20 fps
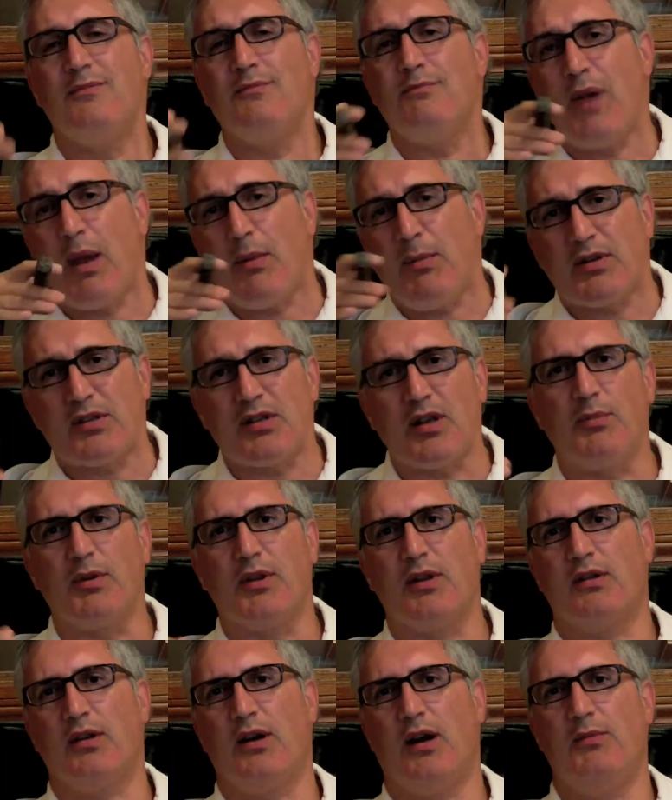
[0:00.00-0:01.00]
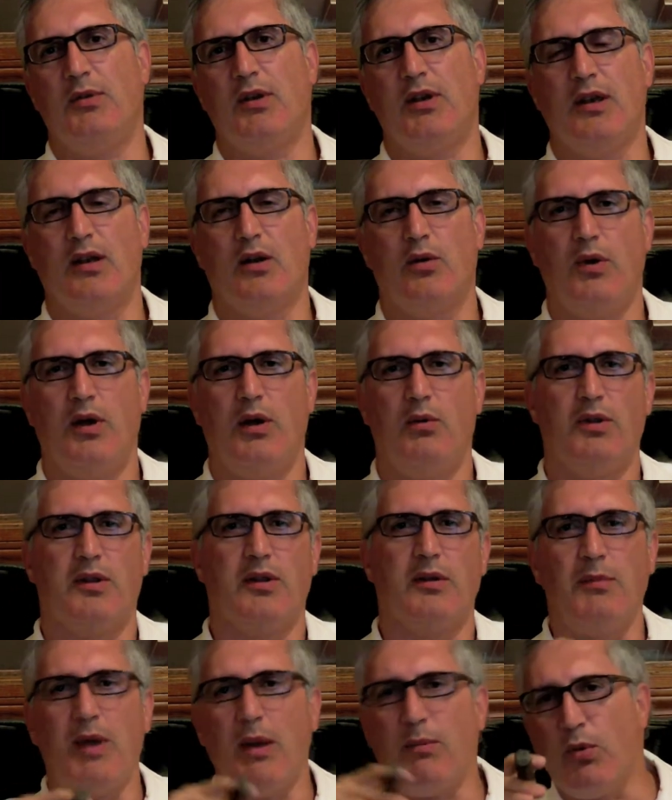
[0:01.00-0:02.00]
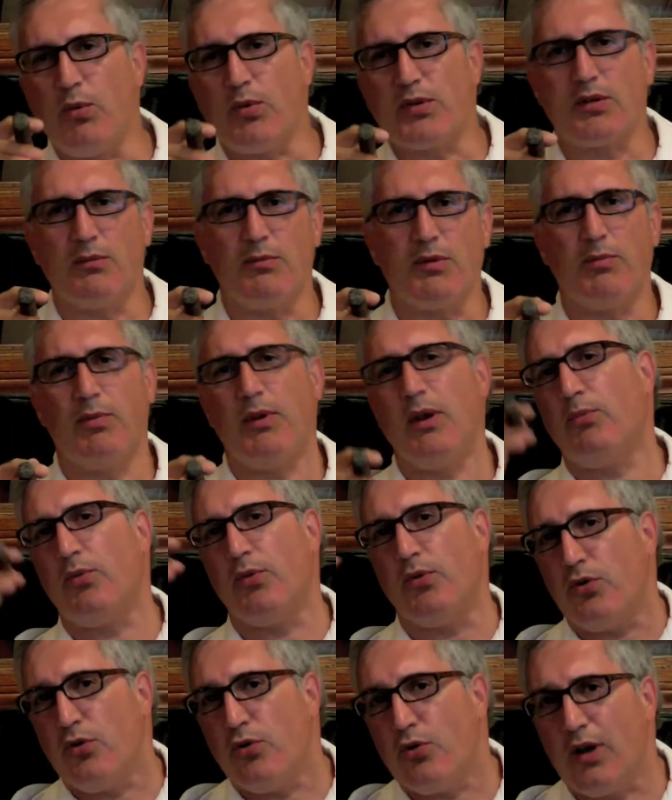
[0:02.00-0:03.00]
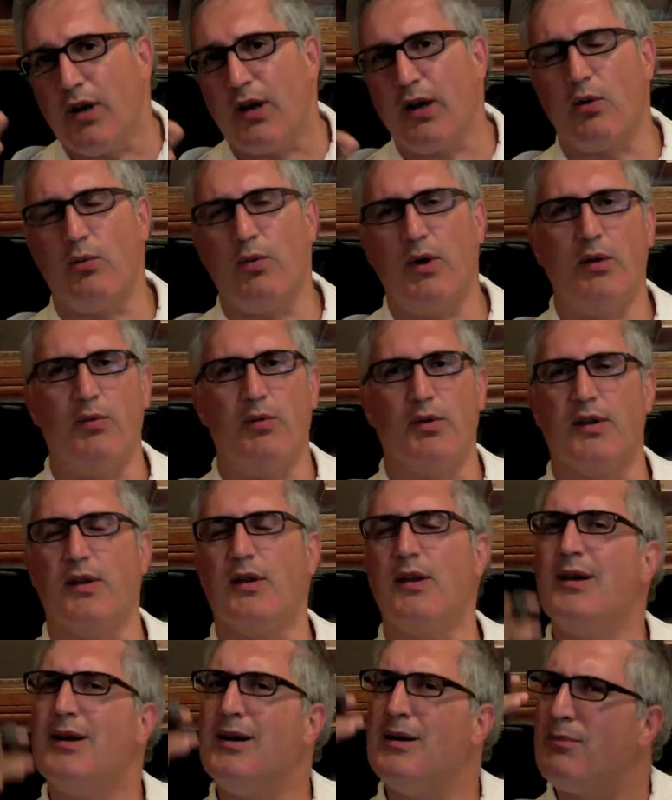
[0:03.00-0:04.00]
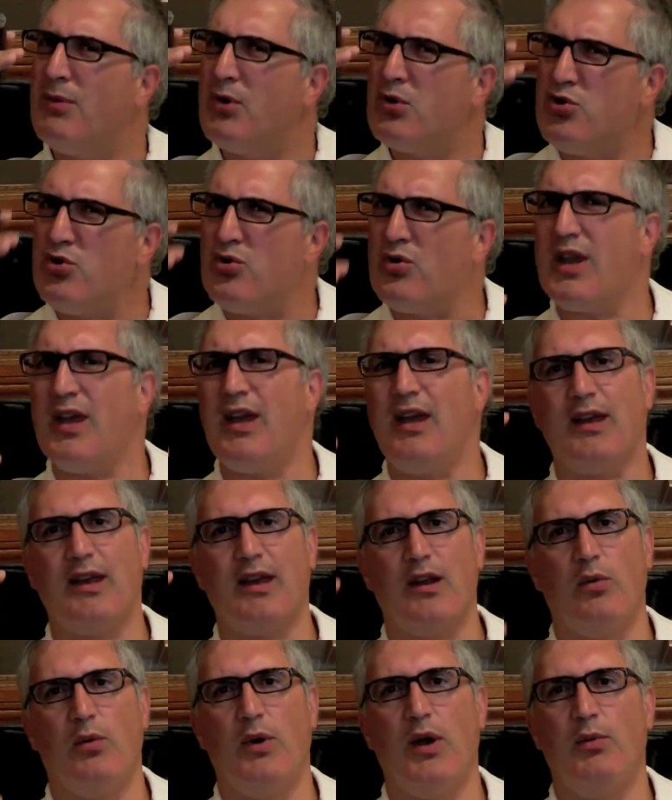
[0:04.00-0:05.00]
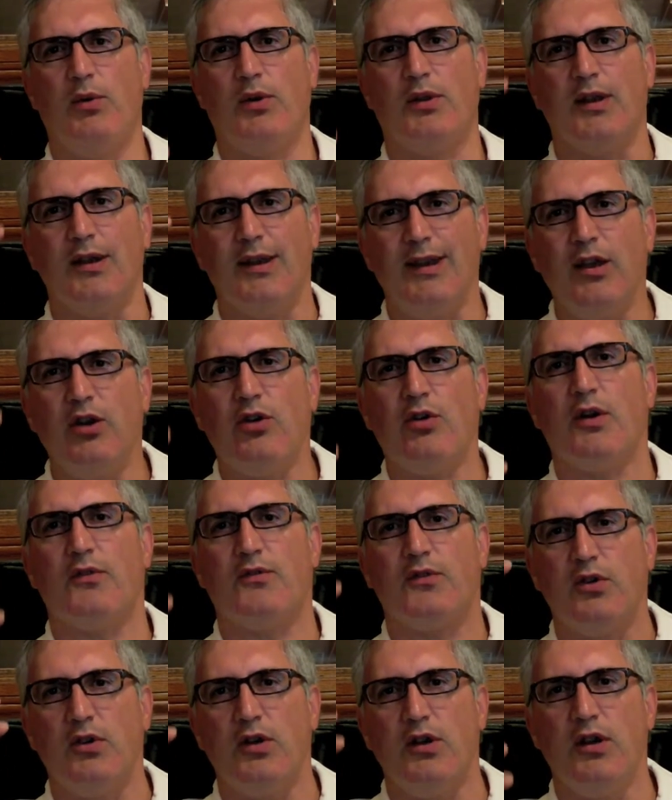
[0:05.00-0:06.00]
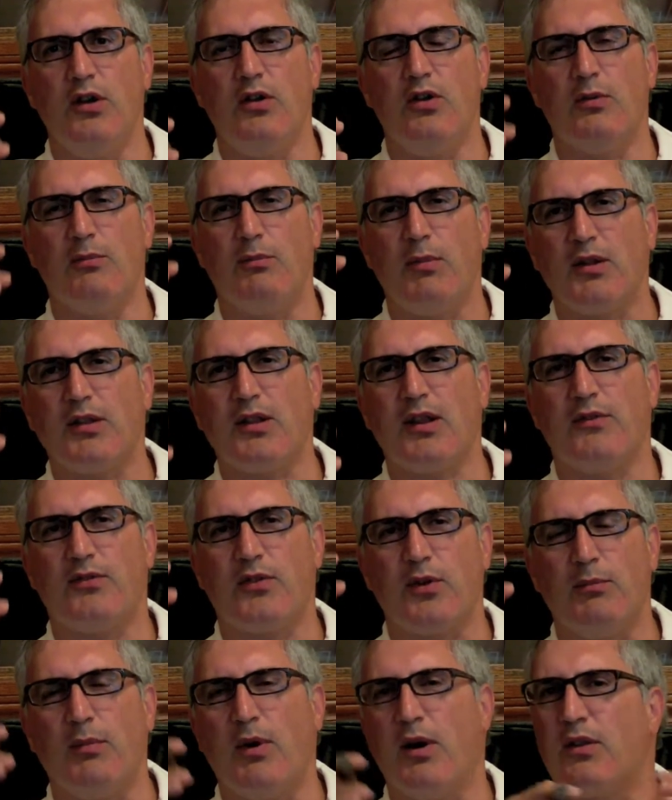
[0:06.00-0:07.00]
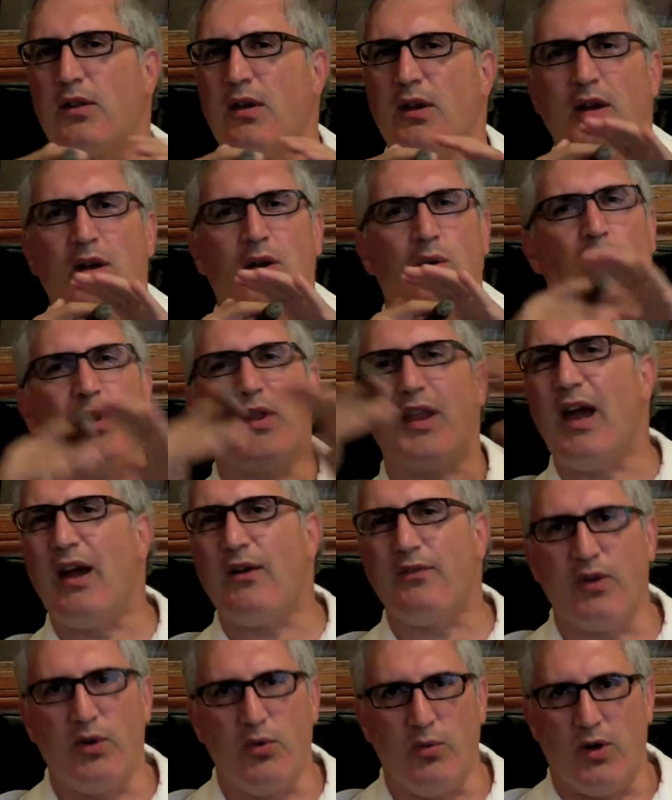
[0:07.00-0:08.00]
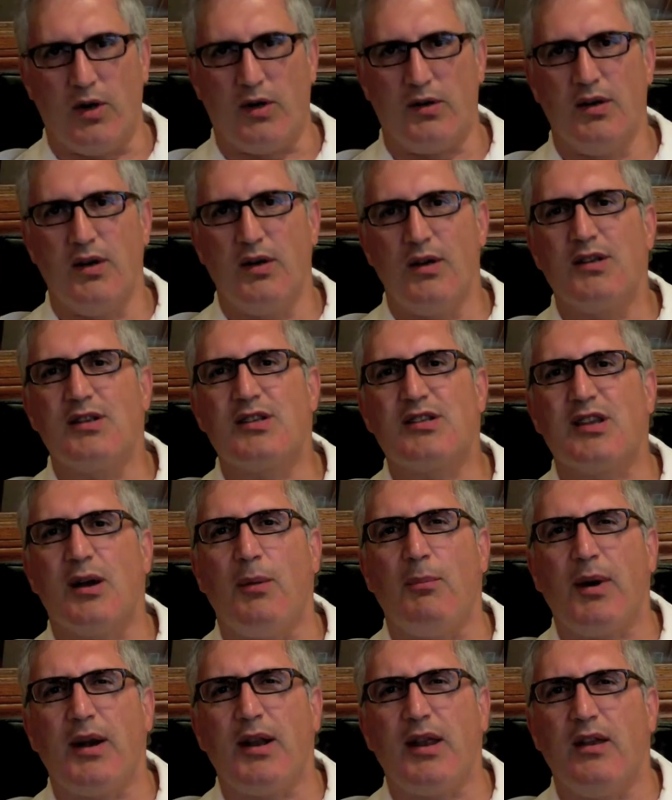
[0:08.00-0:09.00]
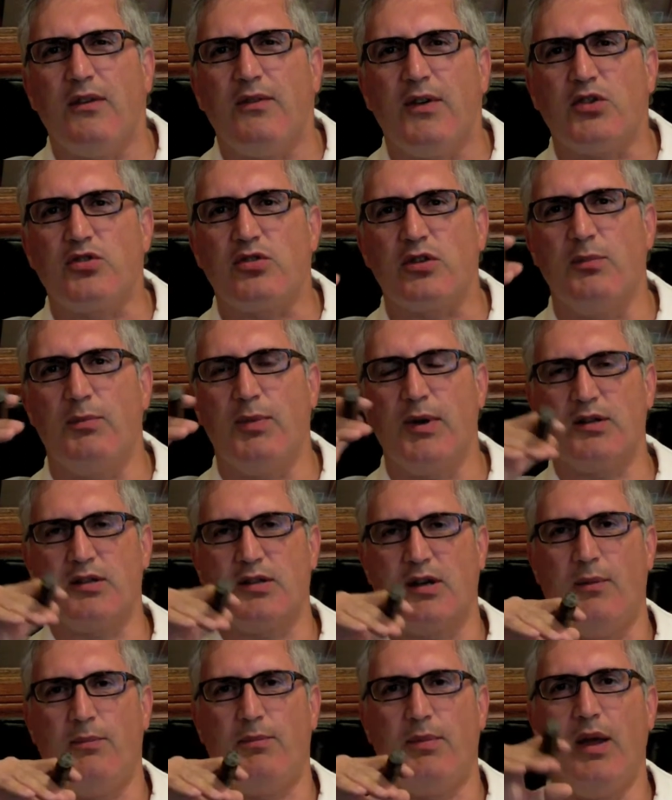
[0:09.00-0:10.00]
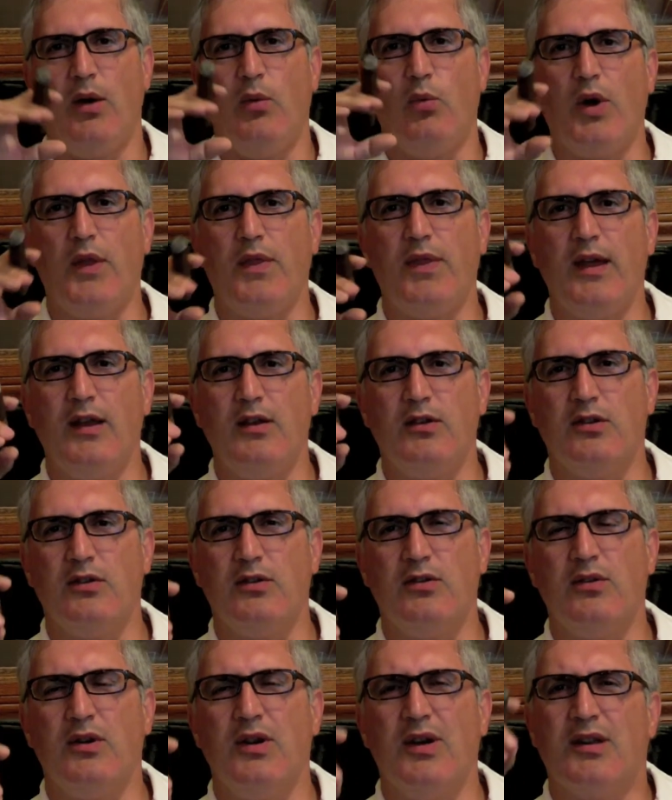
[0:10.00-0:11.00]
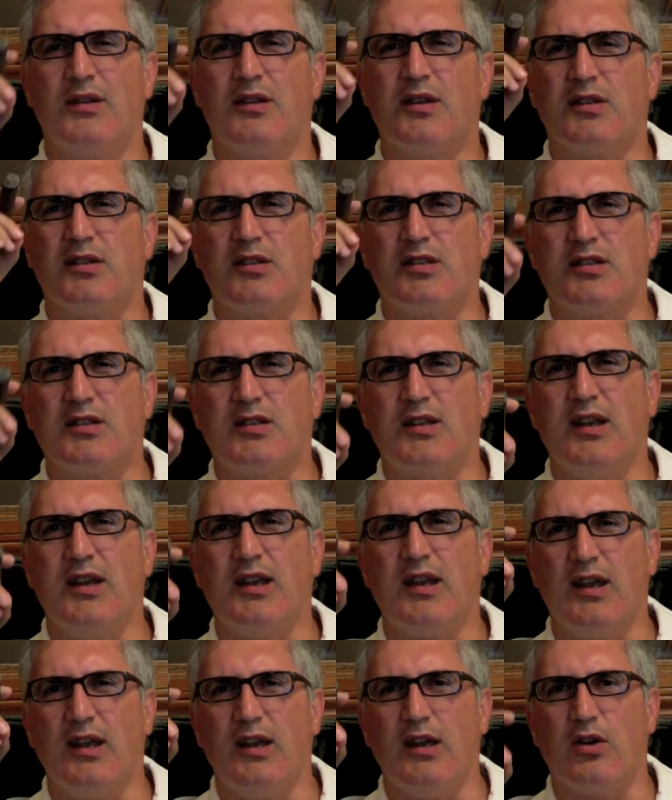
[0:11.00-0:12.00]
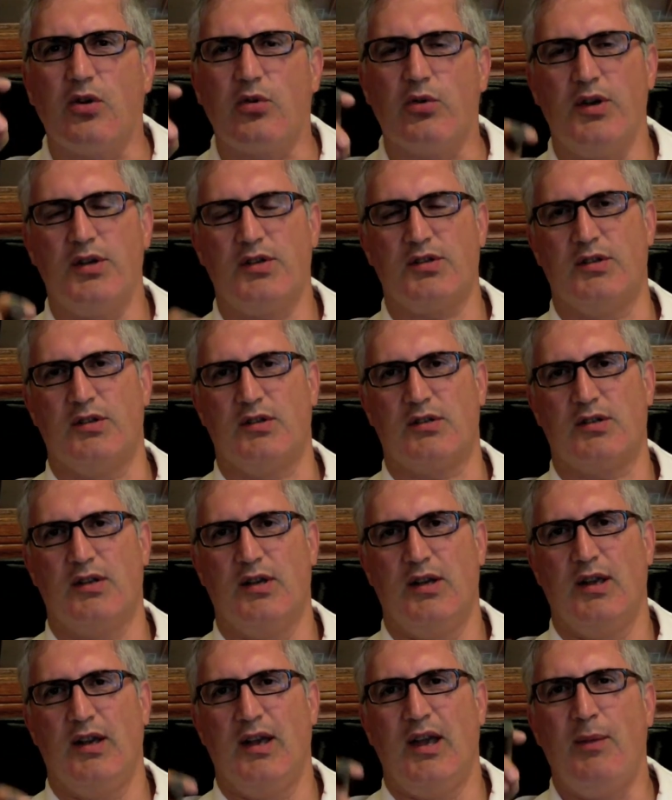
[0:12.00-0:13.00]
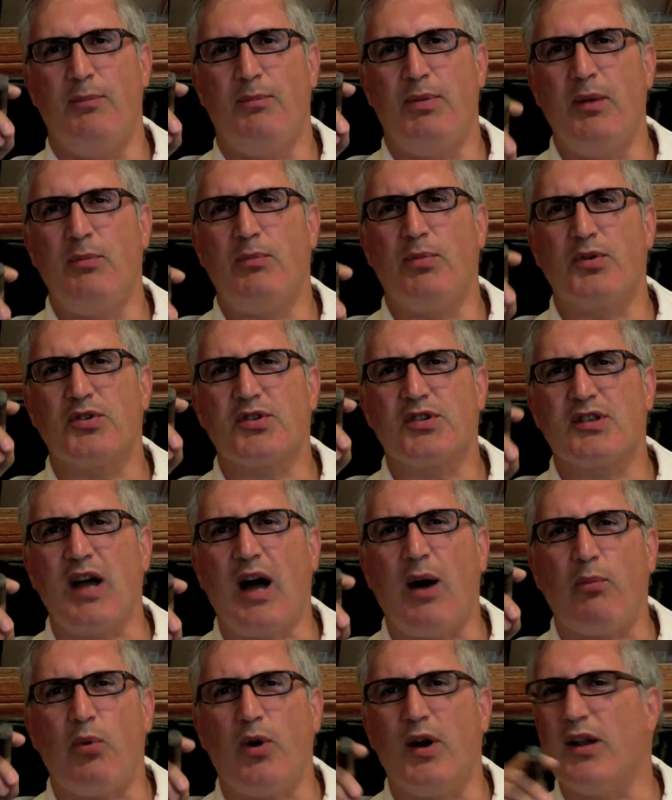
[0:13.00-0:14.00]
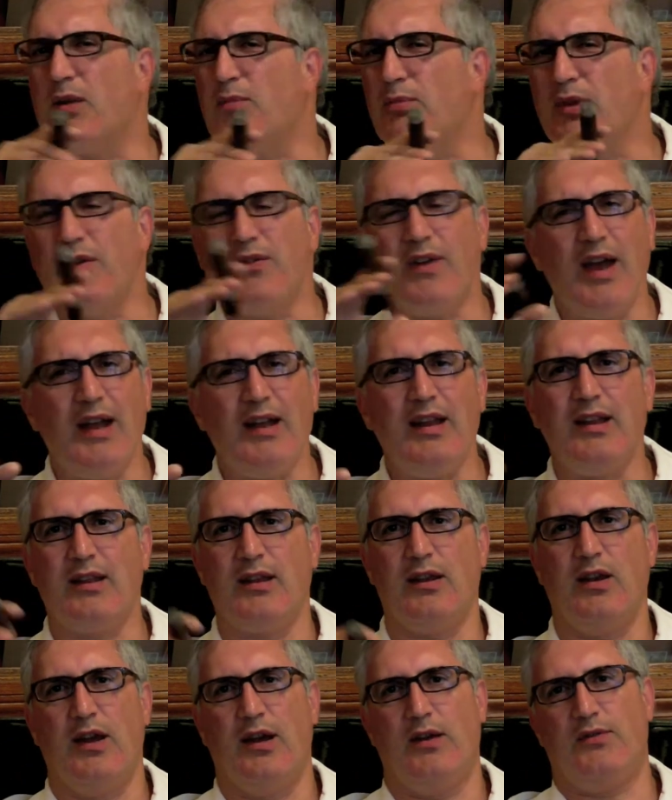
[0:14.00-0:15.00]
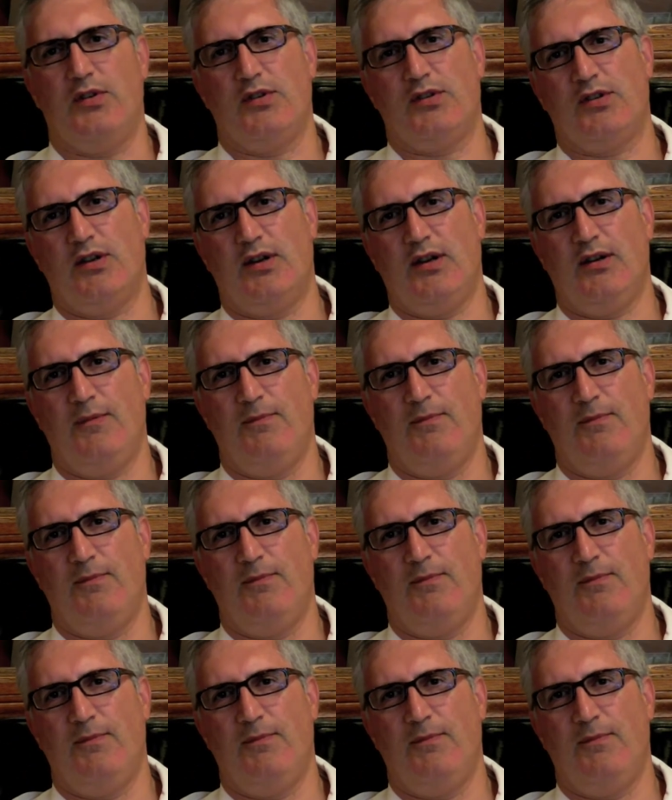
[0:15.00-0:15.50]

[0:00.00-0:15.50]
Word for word: Maybe some of the time you can get away with it. Maybe with some of the people you can get away with it. But you can't get away with it year after year, month after month, with everyone. Somebody eventually picks up. And when they do, the stink increases. And people stop wanting to believe anything you have to say.